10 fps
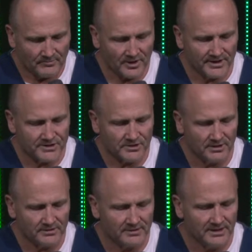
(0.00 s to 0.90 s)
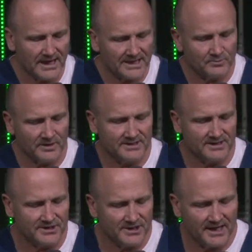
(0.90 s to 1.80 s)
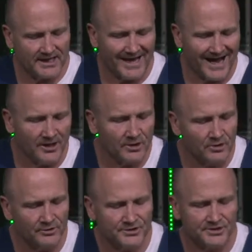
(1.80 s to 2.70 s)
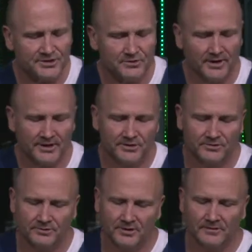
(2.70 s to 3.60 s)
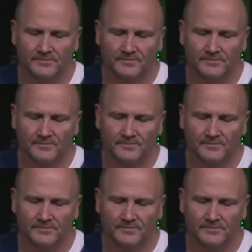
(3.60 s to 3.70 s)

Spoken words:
Praise God. Last one is this. She had unconscious gratitude.